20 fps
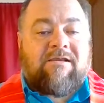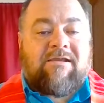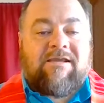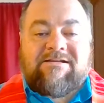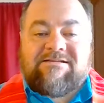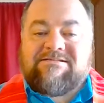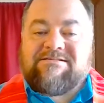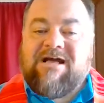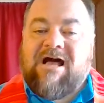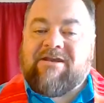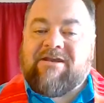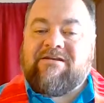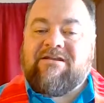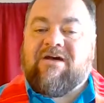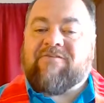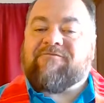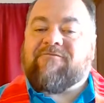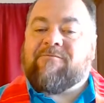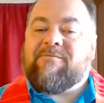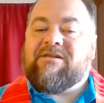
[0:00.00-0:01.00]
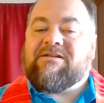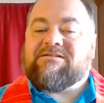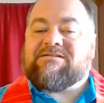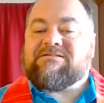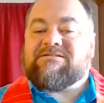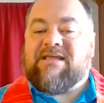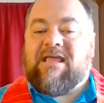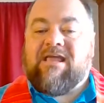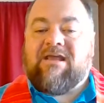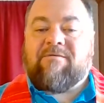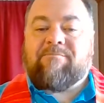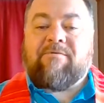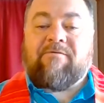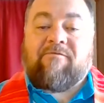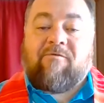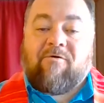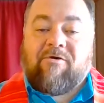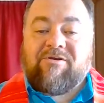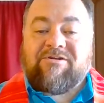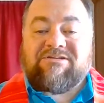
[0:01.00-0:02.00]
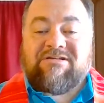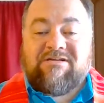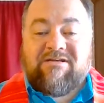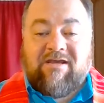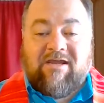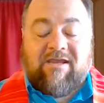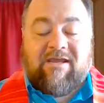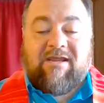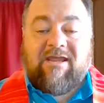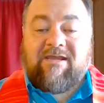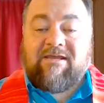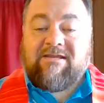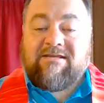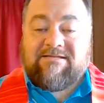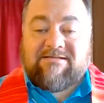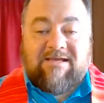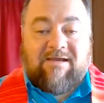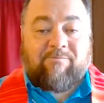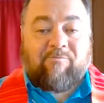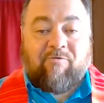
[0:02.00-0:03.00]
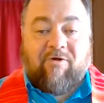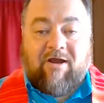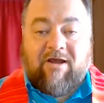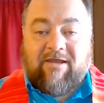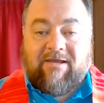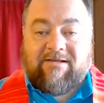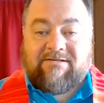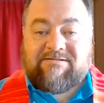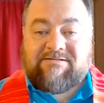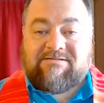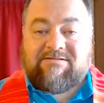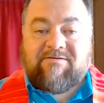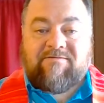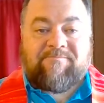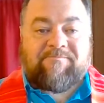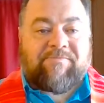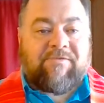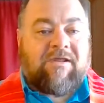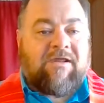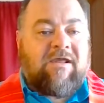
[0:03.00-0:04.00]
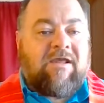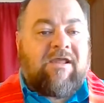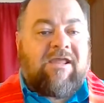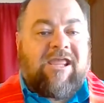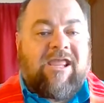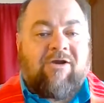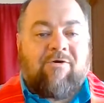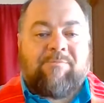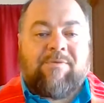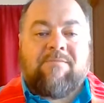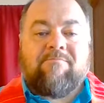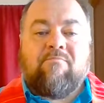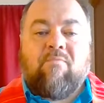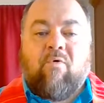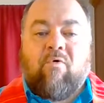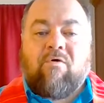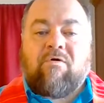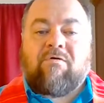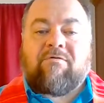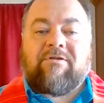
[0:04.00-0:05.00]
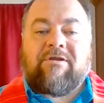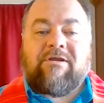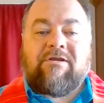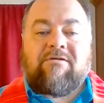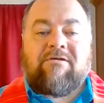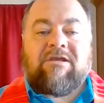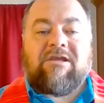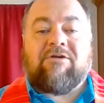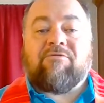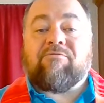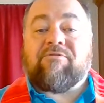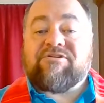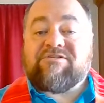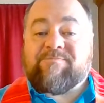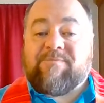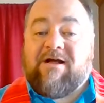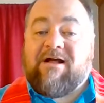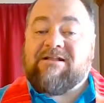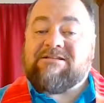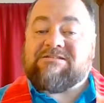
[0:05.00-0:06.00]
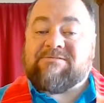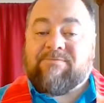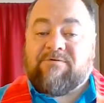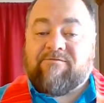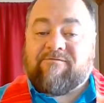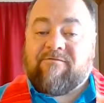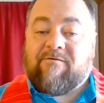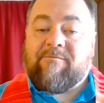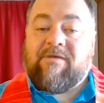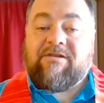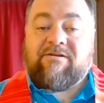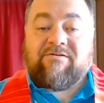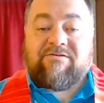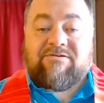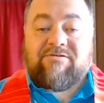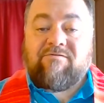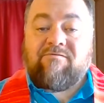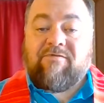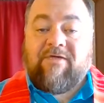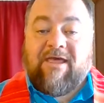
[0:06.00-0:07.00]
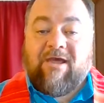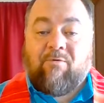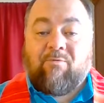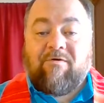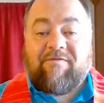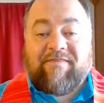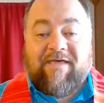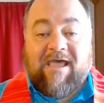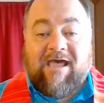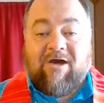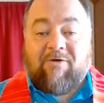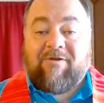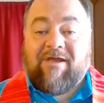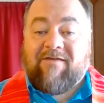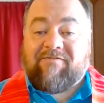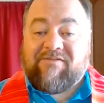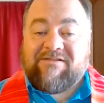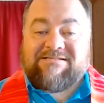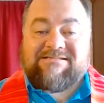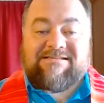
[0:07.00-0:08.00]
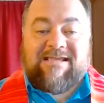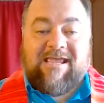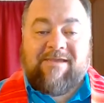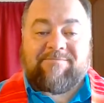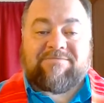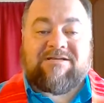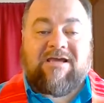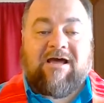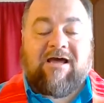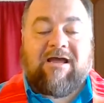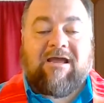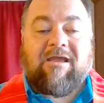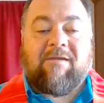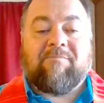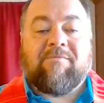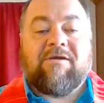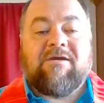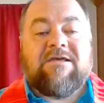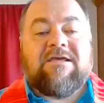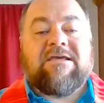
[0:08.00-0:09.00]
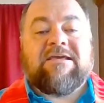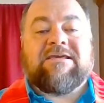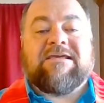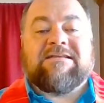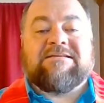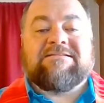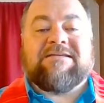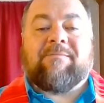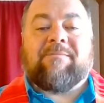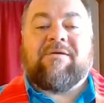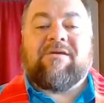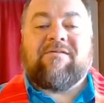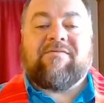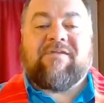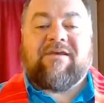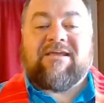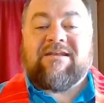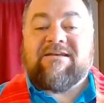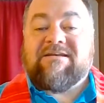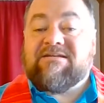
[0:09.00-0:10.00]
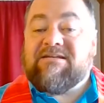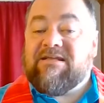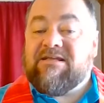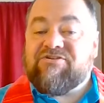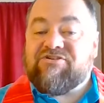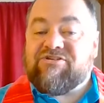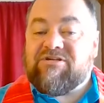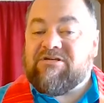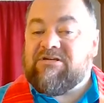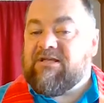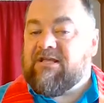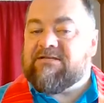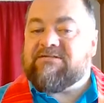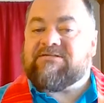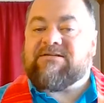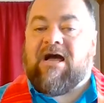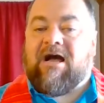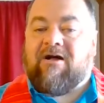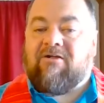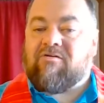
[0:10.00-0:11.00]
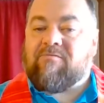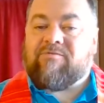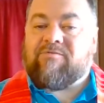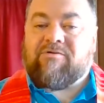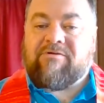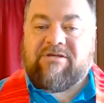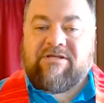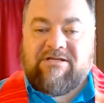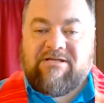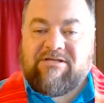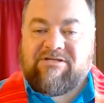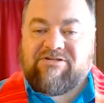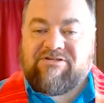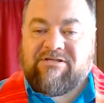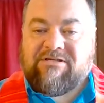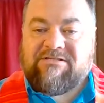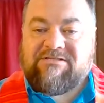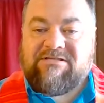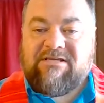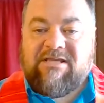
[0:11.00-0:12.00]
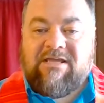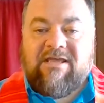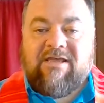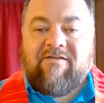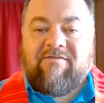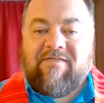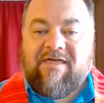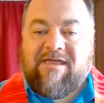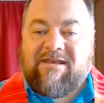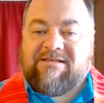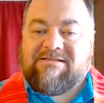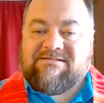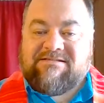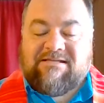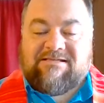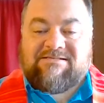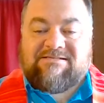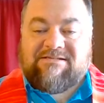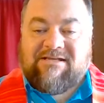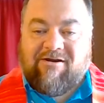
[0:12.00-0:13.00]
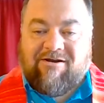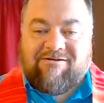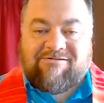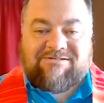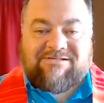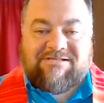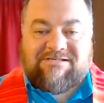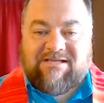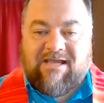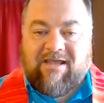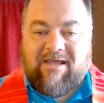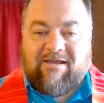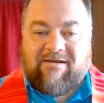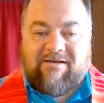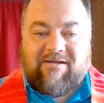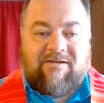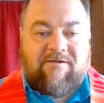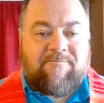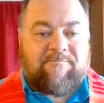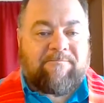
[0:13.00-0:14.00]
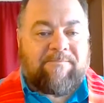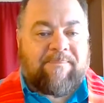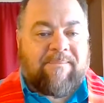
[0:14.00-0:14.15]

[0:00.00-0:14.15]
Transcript: It is not enough for me to stand before you tonight and condemn riots. It would be morally irresponsible for me to do that without, at the same time, condemning the contingent intolerable conditions that exist in our society.